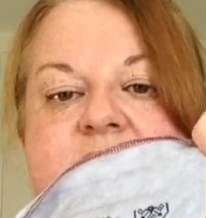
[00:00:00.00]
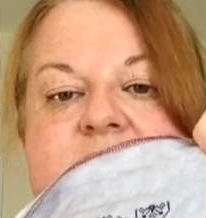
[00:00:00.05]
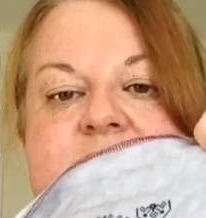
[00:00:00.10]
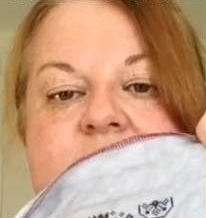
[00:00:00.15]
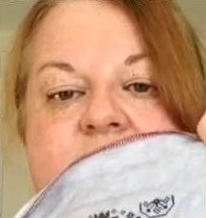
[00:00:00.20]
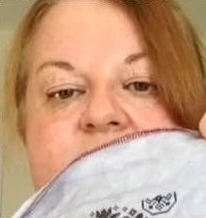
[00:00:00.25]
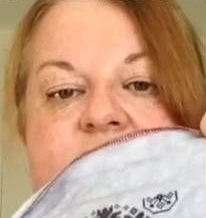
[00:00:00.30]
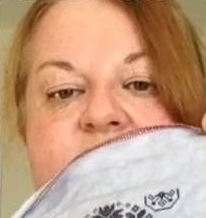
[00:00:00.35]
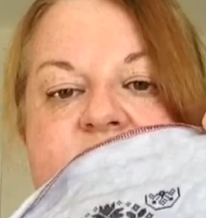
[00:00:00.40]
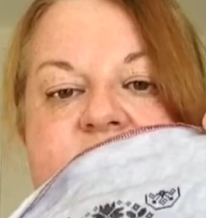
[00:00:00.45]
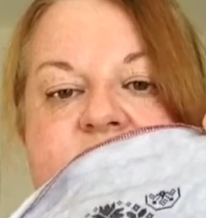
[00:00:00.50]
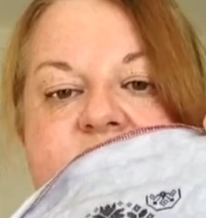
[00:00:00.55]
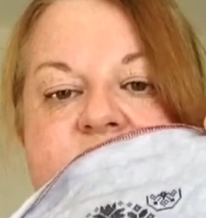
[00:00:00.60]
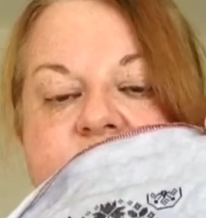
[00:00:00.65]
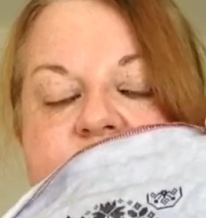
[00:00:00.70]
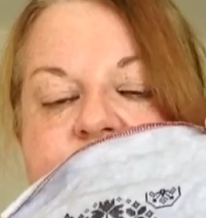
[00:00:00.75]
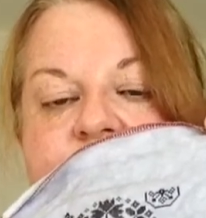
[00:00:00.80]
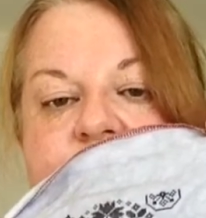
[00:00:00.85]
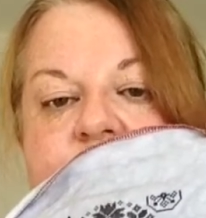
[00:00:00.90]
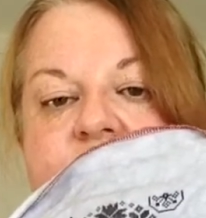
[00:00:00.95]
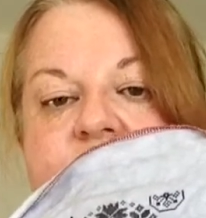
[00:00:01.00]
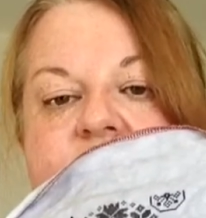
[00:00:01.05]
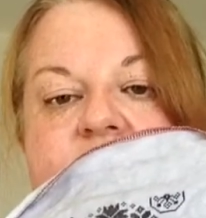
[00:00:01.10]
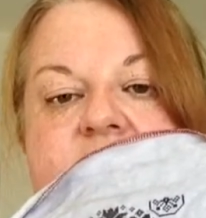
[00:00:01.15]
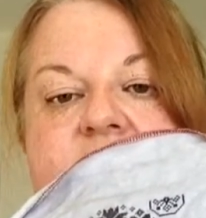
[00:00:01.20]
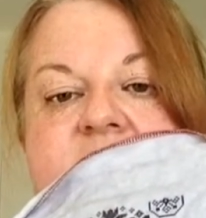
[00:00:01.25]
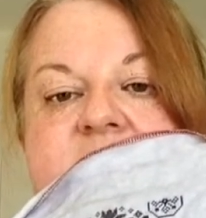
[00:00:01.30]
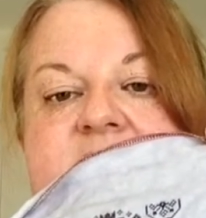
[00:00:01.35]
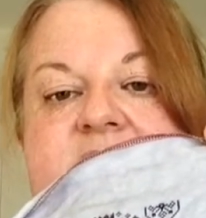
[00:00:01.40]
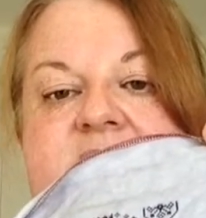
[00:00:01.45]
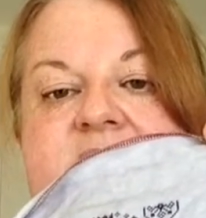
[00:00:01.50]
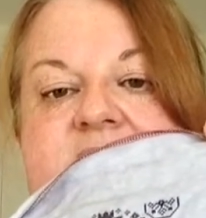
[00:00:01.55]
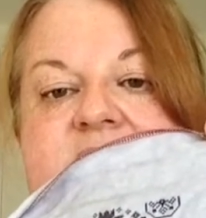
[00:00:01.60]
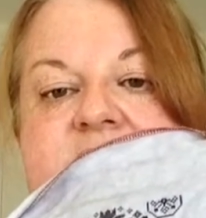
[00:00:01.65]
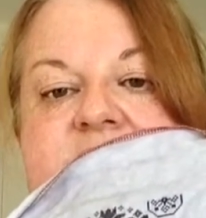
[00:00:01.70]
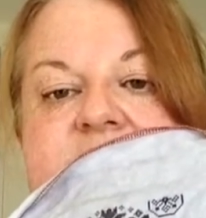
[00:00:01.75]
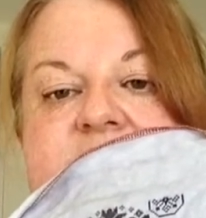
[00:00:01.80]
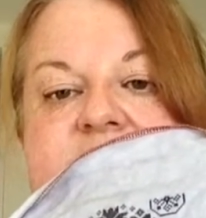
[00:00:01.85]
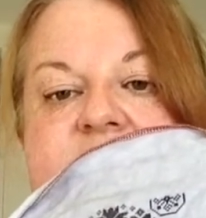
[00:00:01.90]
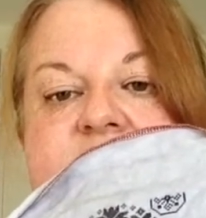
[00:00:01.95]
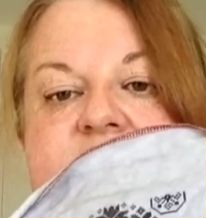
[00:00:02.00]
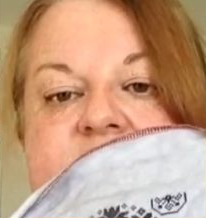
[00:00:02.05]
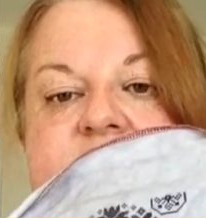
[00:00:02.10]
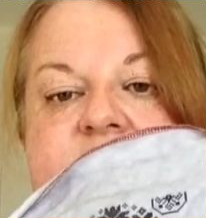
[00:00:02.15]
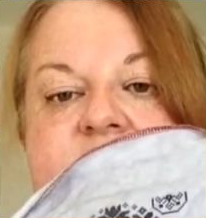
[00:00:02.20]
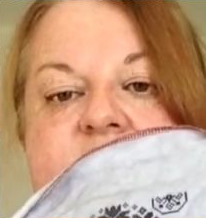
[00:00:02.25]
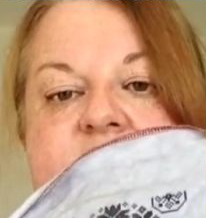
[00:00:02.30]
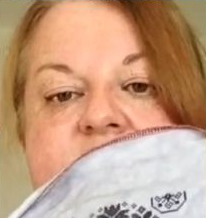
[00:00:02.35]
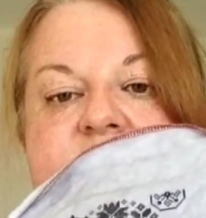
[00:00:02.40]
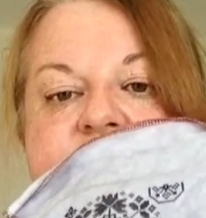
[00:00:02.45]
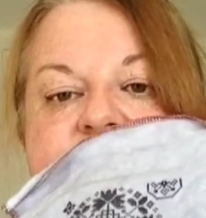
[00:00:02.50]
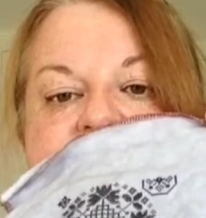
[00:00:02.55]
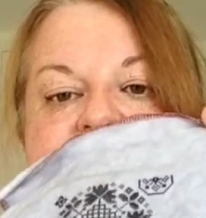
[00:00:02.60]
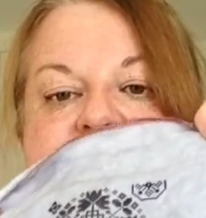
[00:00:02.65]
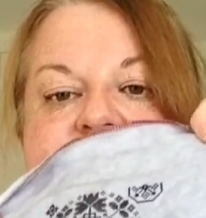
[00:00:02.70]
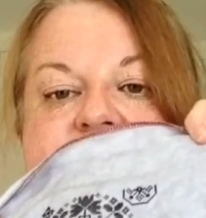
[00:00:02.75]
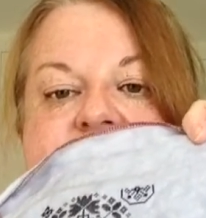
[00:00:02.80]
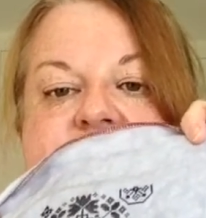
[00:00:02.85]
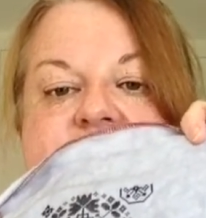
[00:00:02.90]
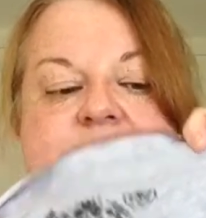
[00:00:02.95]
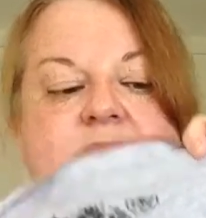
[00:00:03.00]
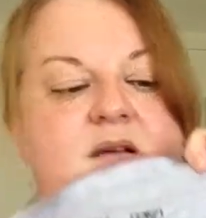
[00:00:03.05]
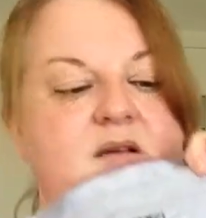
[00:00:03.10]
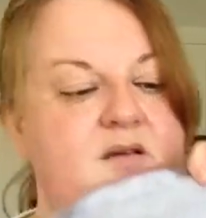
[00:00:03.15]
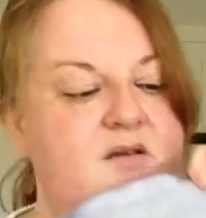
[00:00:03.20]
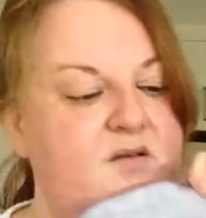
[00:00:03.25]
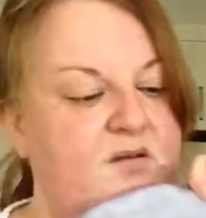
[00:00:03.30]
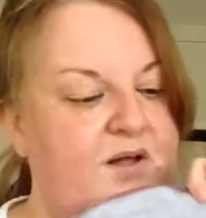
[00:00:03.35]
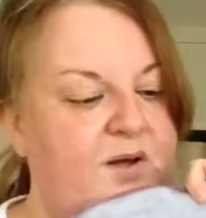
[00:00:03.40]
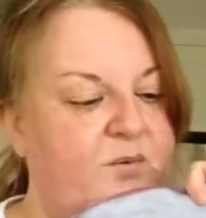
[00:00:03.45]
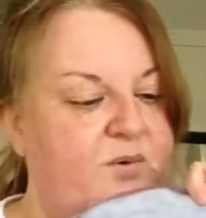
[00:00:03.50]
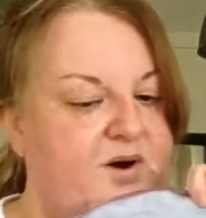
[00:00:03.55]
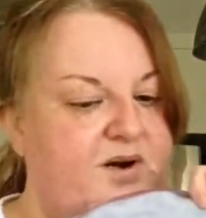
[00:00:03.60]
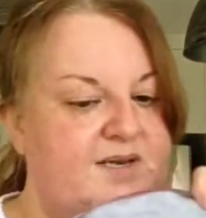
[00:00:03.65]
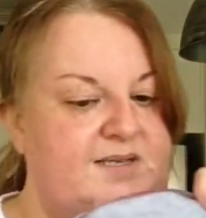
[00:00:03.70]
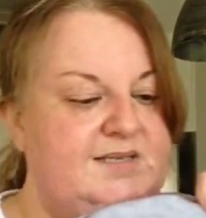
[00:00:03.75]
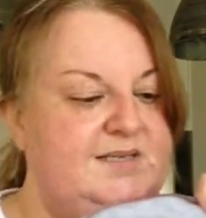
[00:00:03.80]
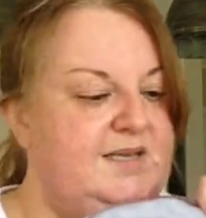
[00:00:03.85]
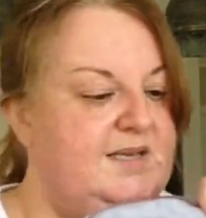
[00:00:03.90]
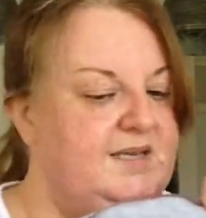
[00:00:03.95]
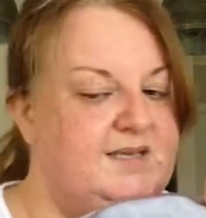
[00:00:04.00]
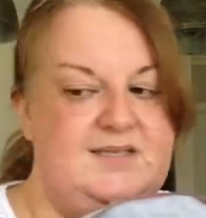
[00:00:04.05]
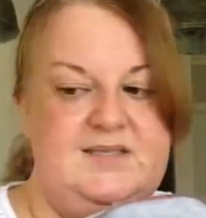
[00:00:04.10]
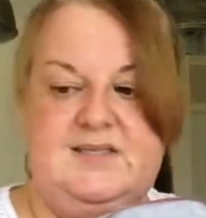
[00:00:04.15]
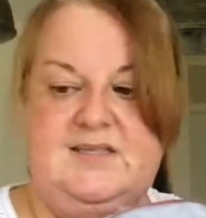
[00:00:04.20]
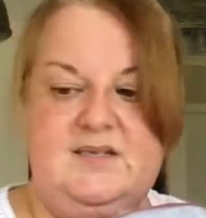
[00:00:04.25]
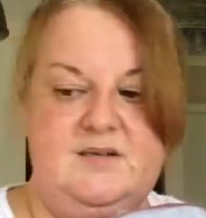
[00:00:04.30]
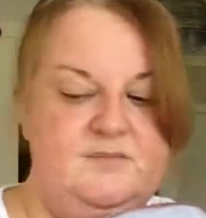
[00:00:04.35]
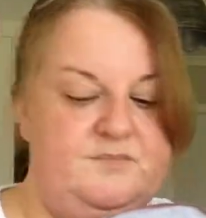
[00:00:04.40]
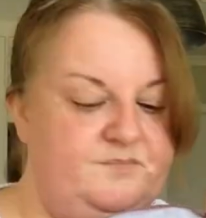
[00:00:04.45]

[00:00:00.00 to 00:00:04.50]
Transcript: something would have gone wrong, because like where it says